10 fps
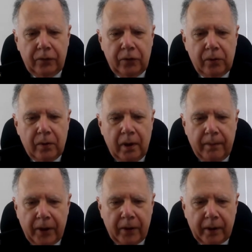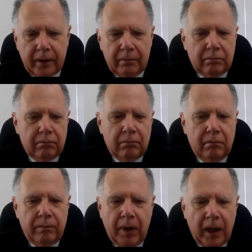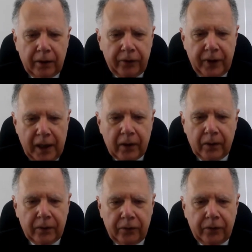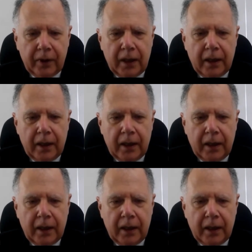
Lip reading: to American policy errors.